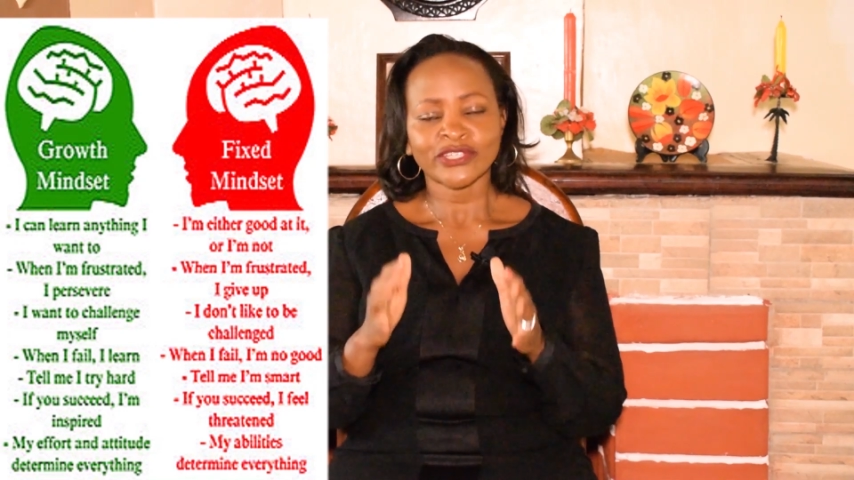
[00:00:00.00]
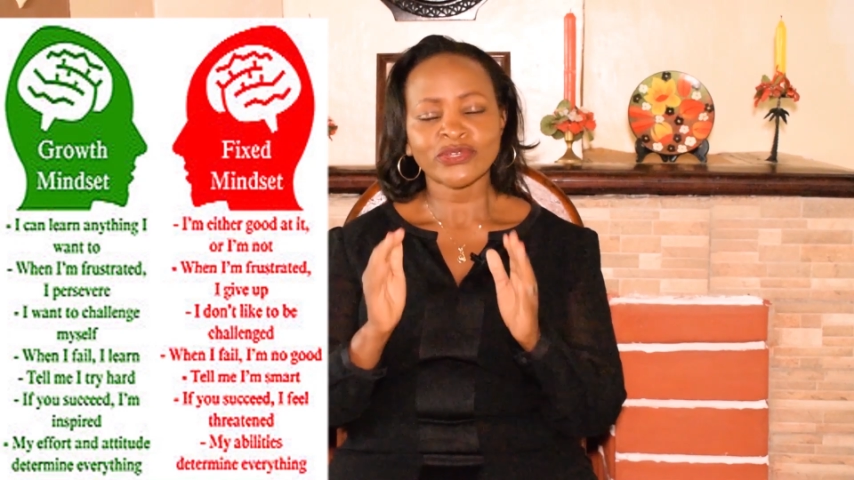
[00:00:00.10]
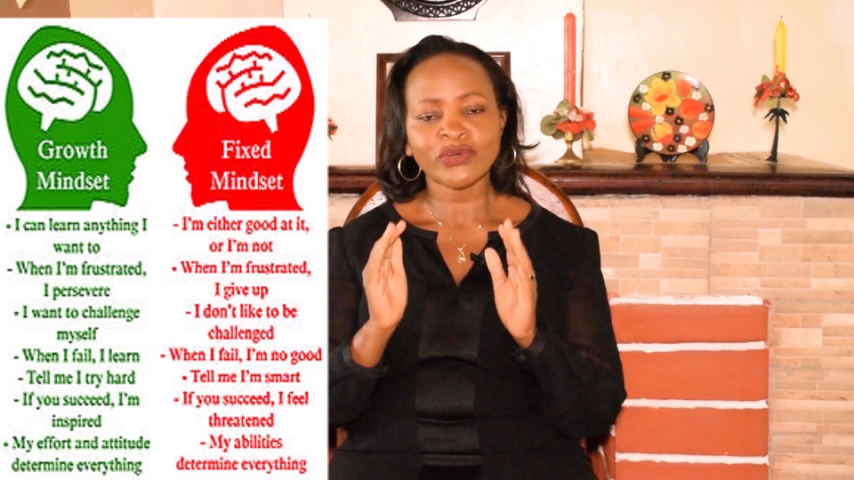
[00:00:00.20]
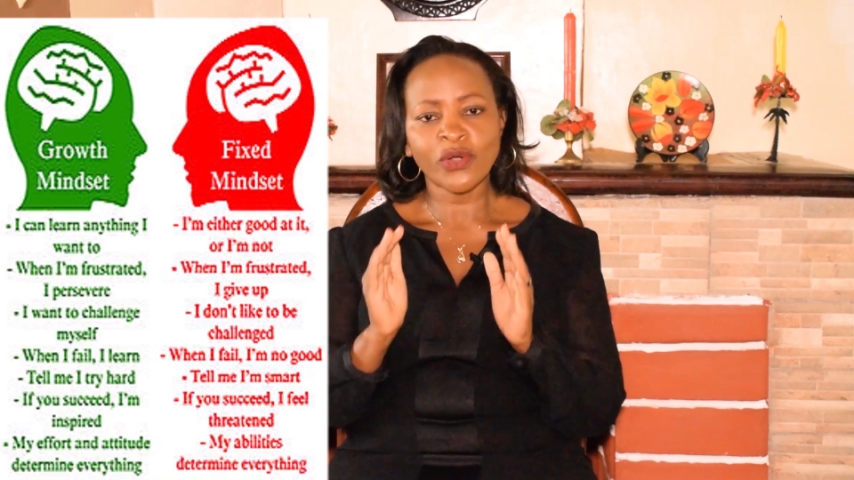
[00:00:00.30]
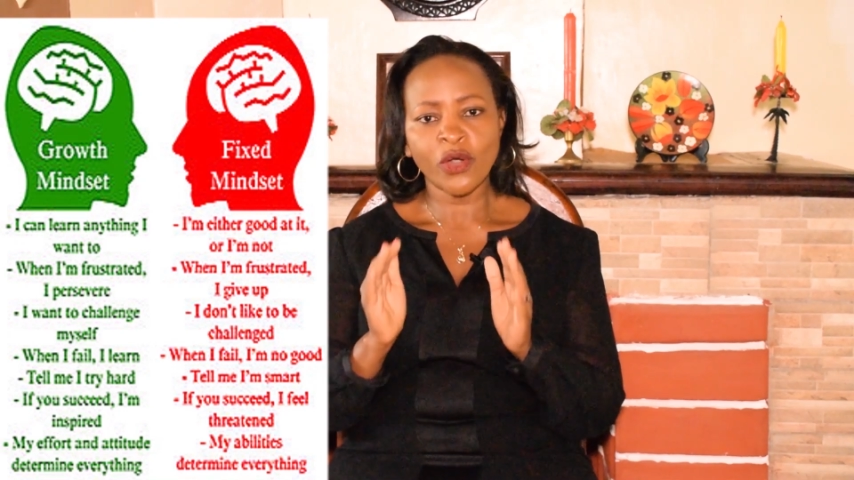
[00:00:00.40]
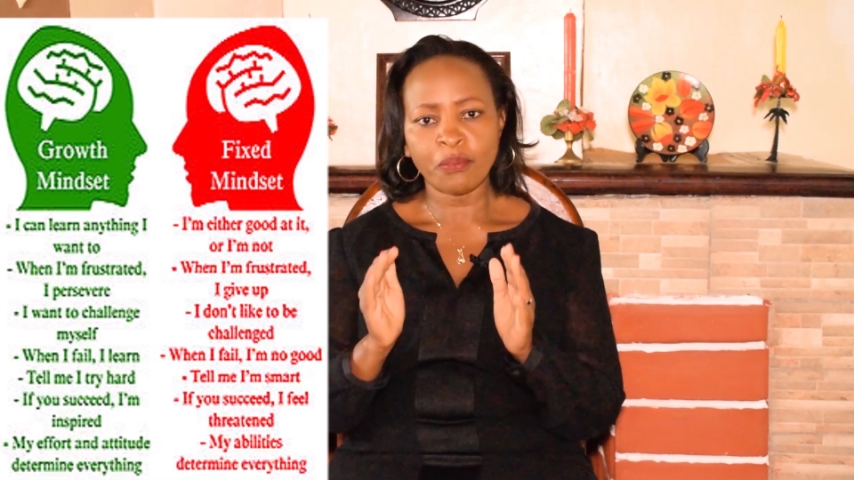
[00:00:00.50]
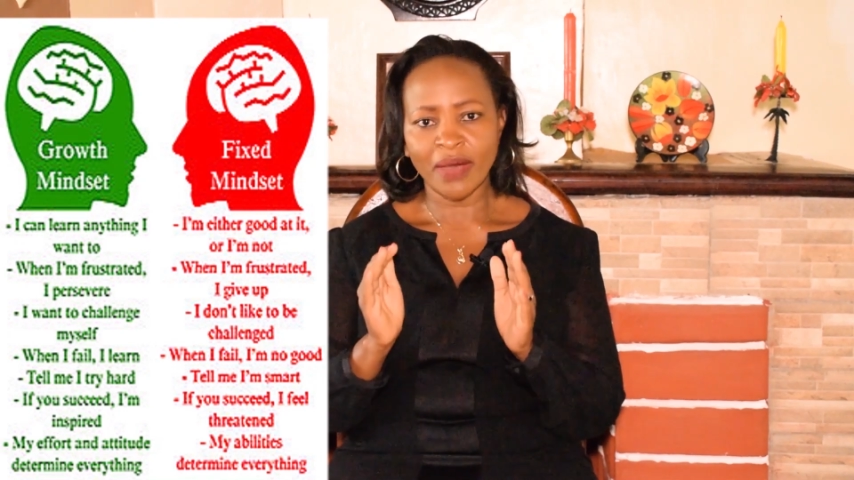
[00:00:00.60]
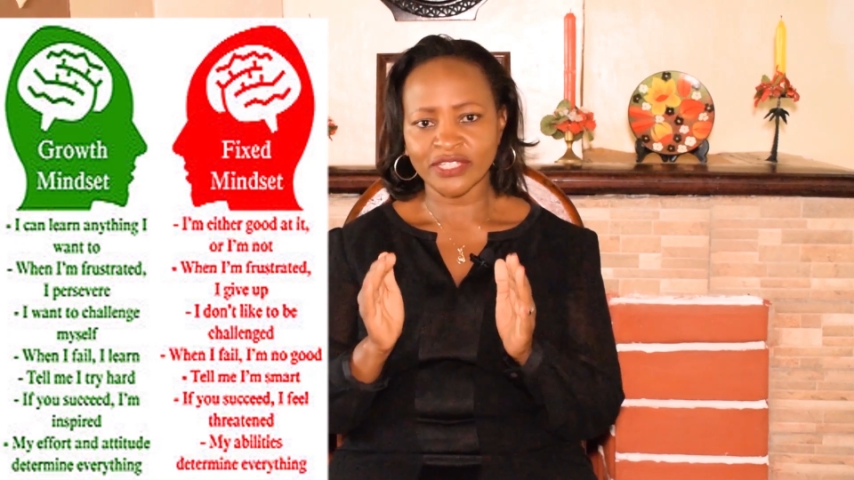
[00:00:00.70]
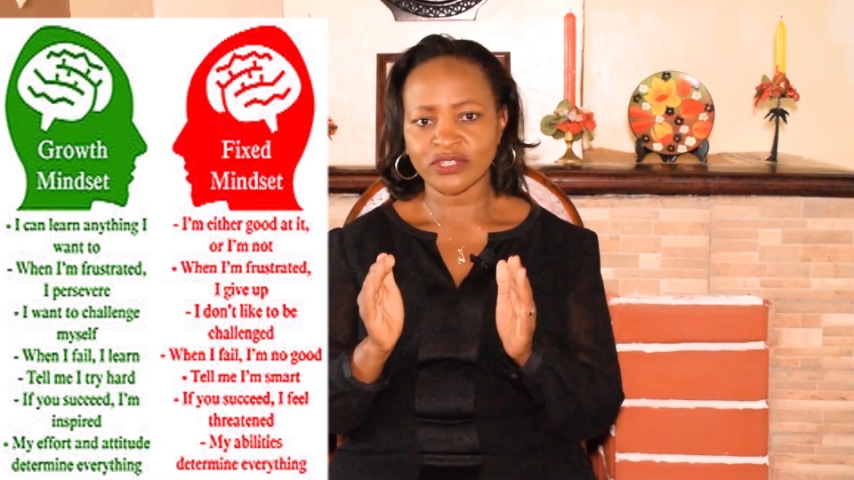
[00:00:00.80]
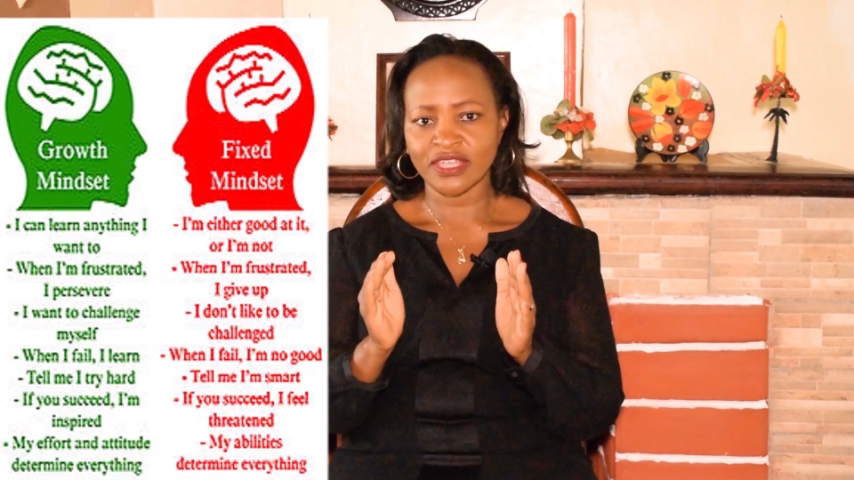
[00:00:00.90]
to go
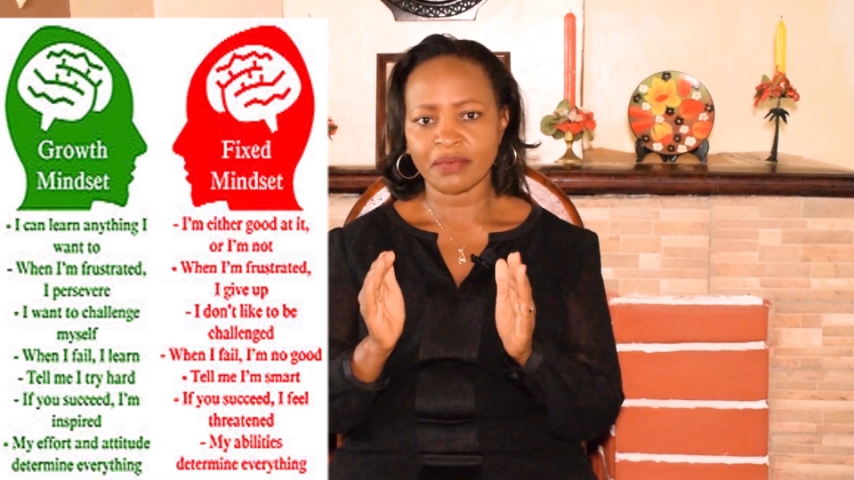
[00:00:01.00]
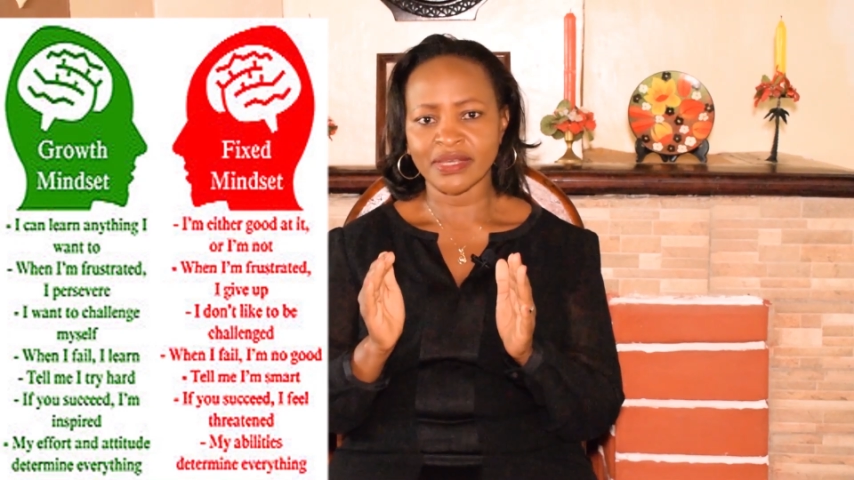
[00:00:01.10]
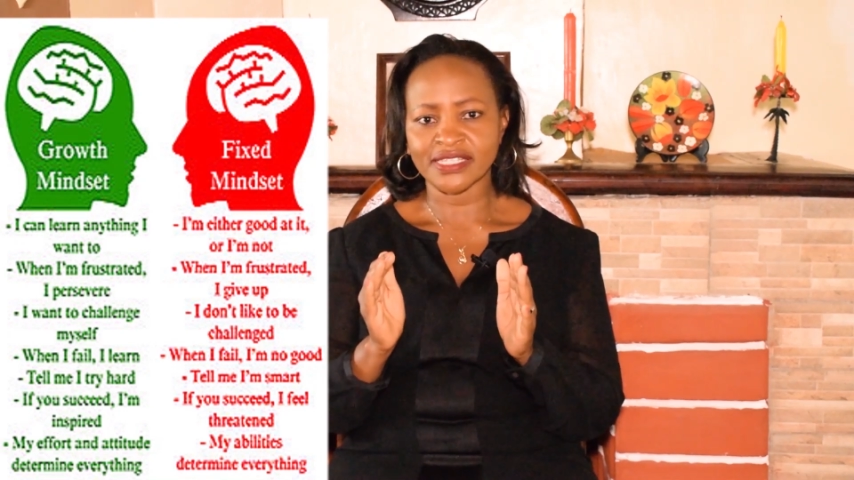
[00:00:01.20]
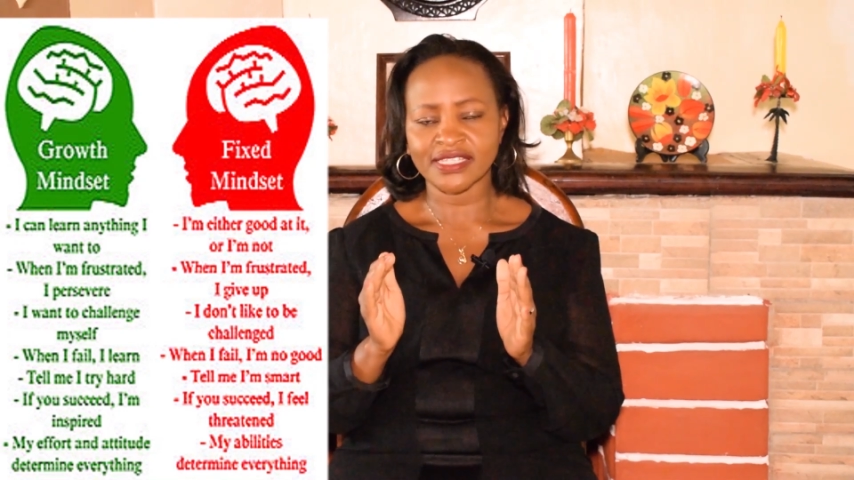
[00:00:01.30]
back to them and